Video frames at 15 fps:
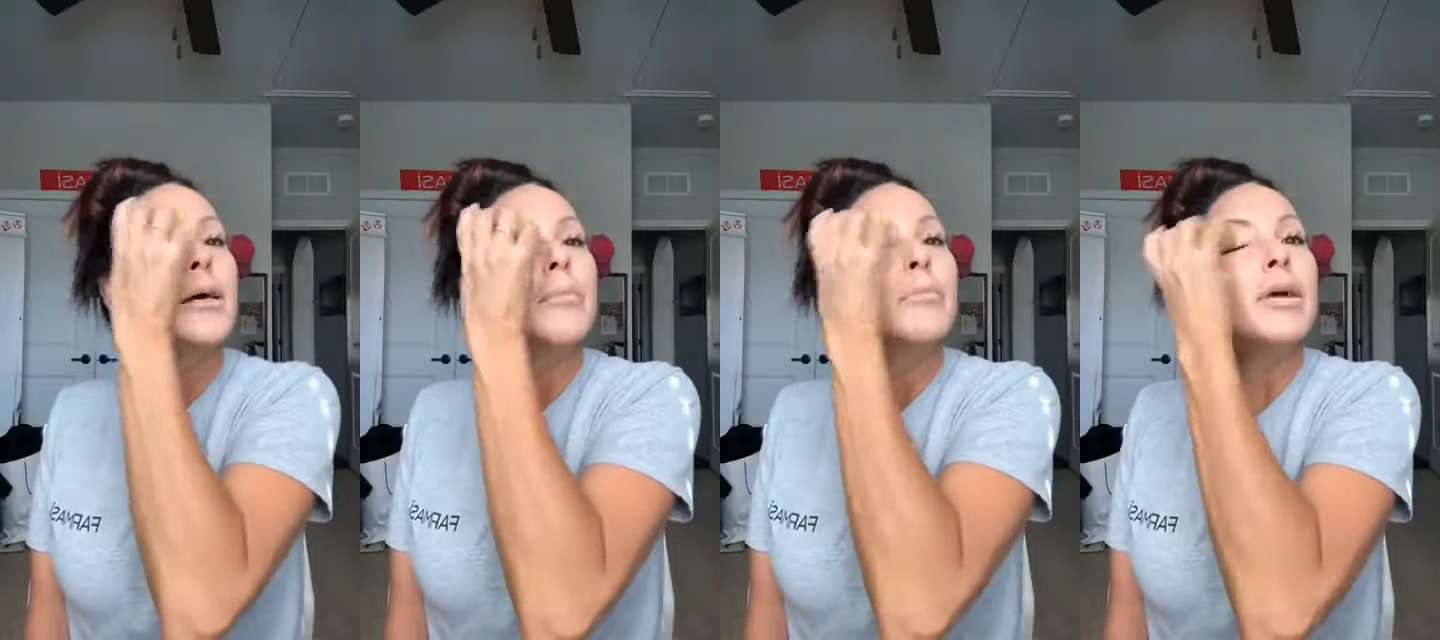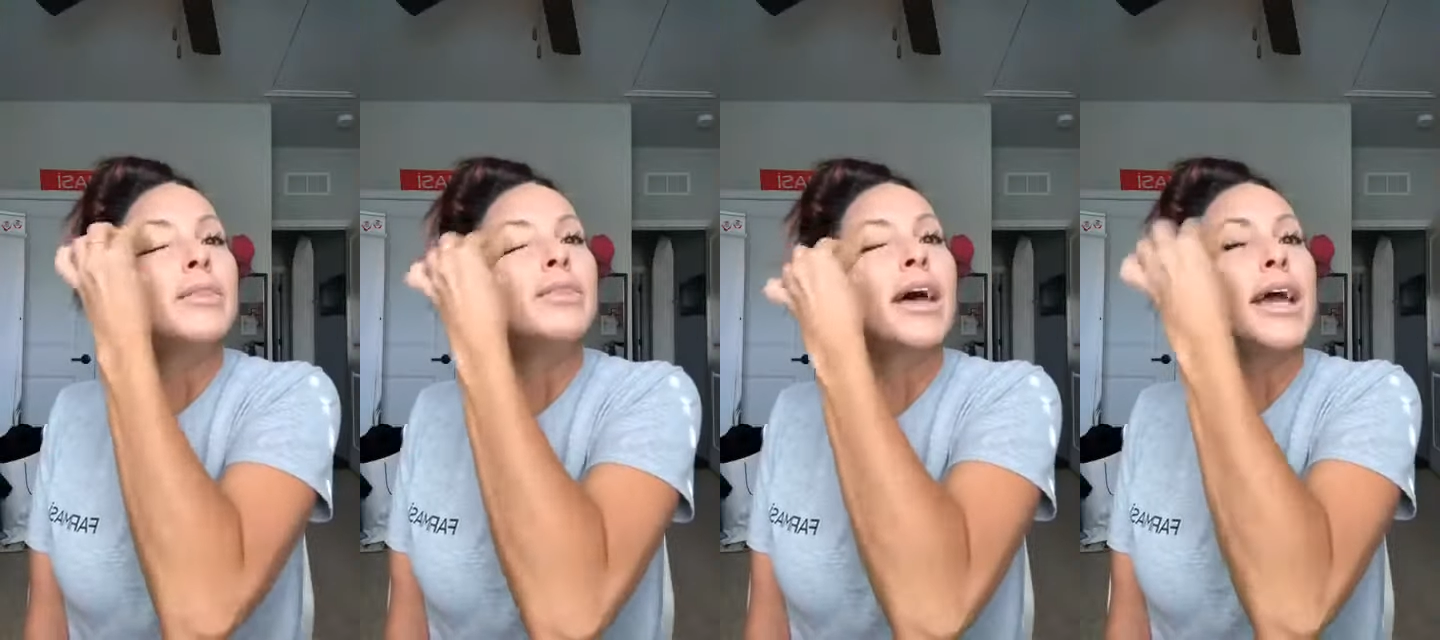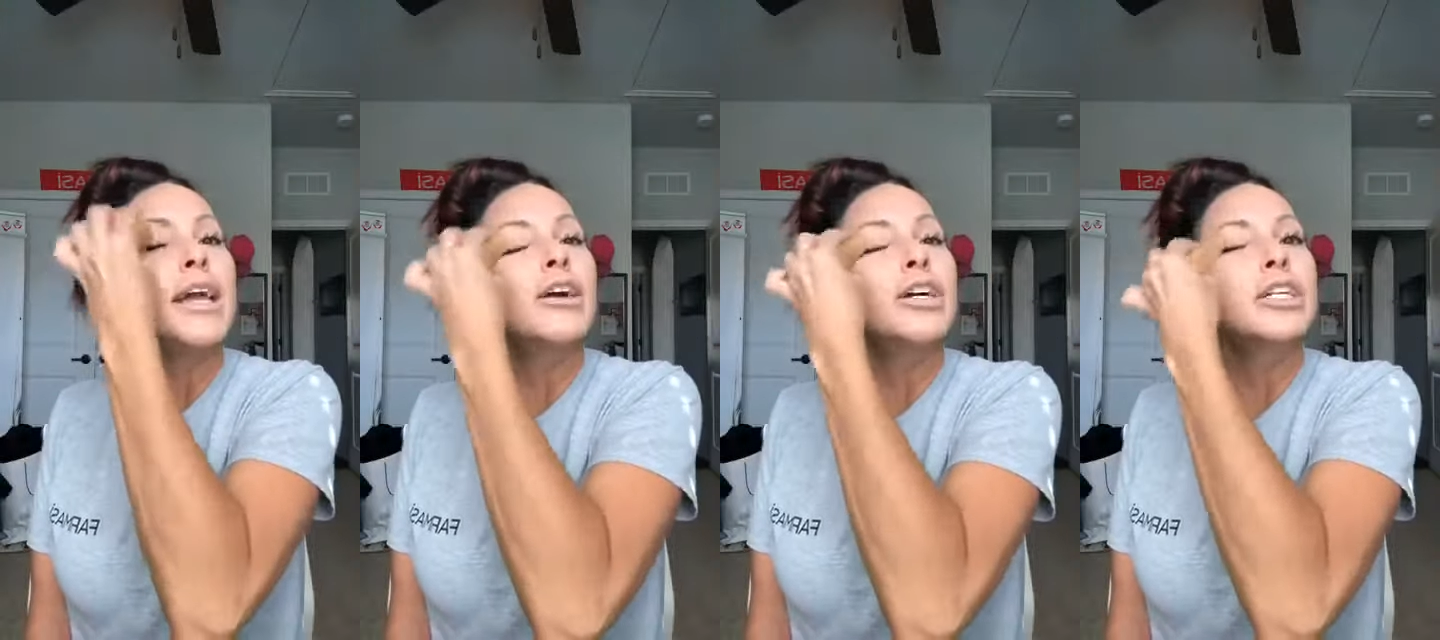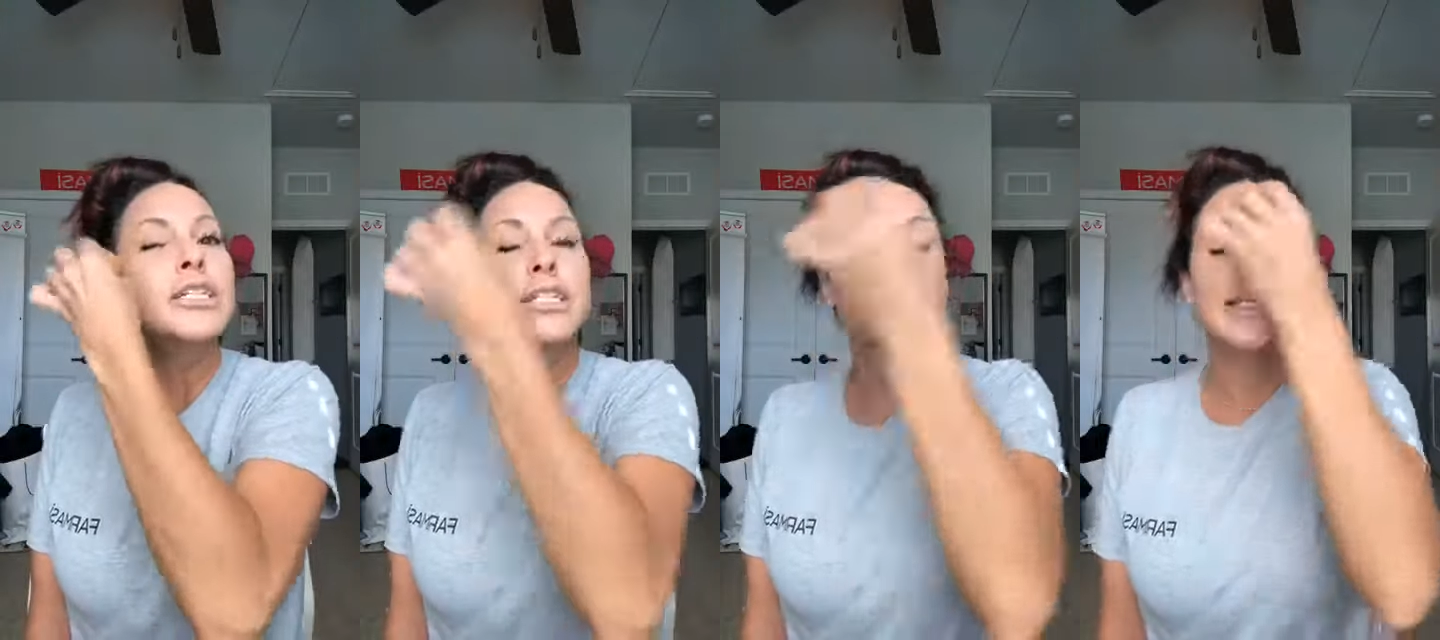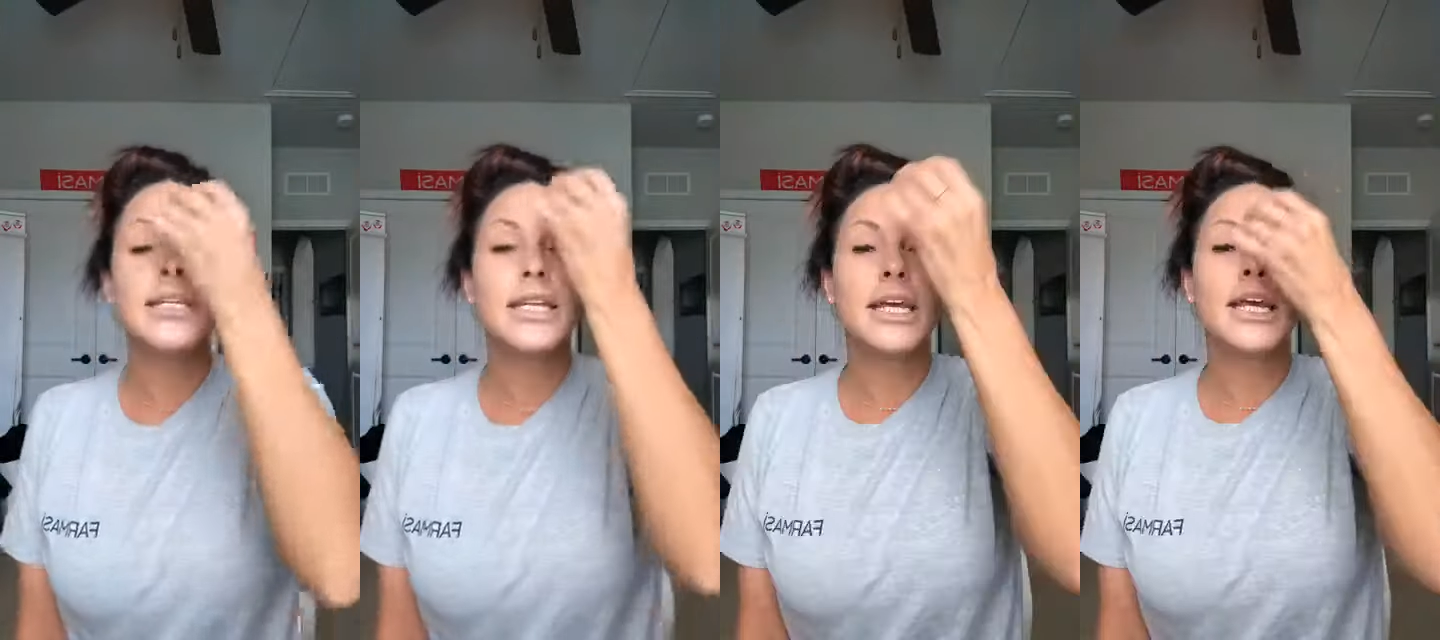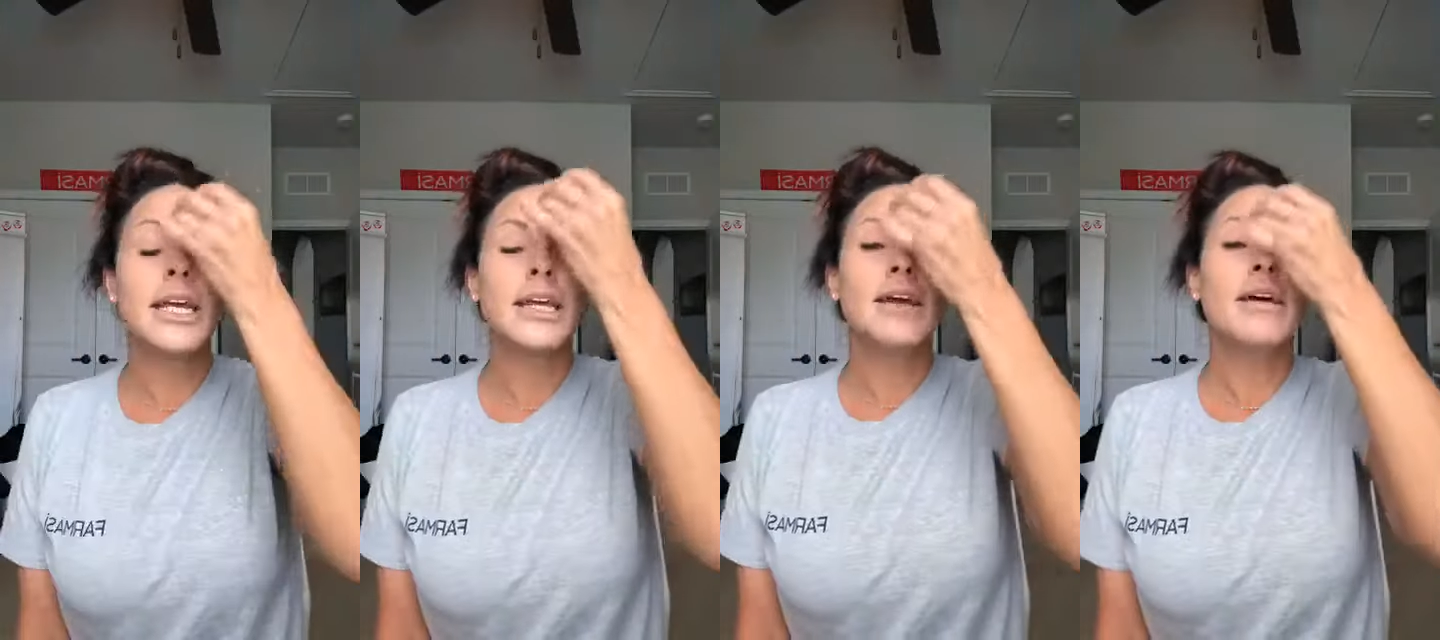but they are
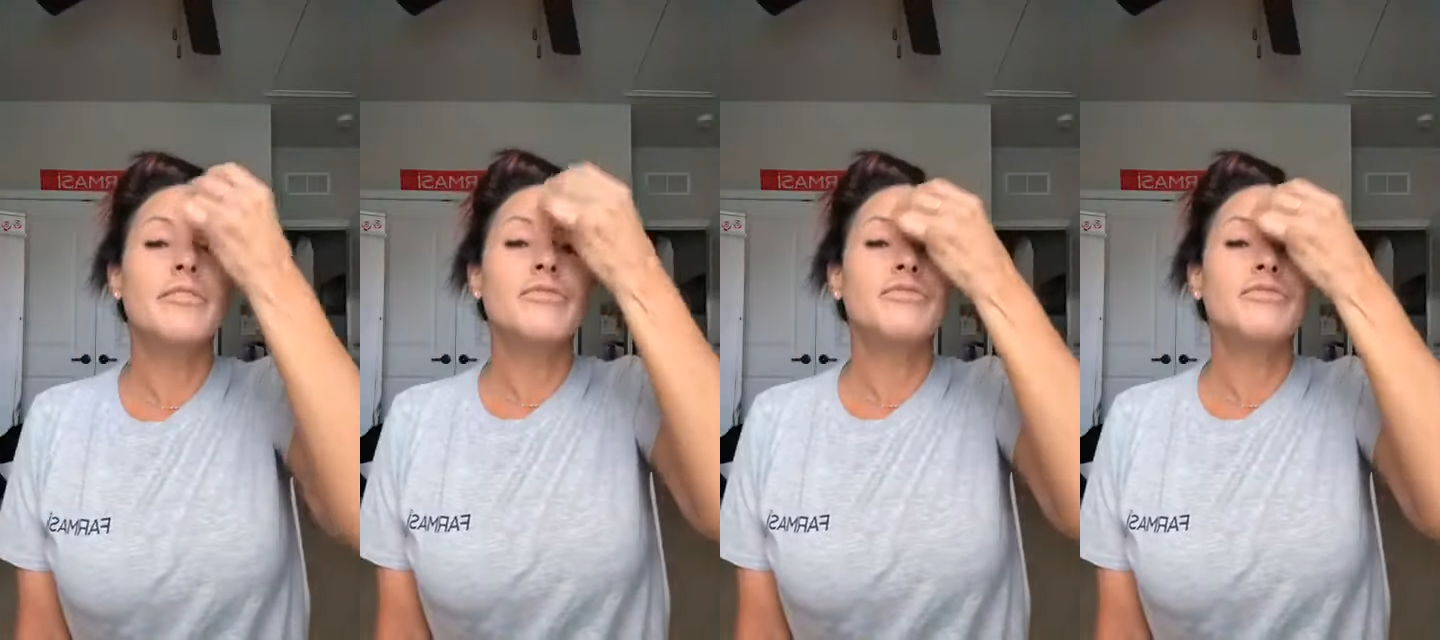sending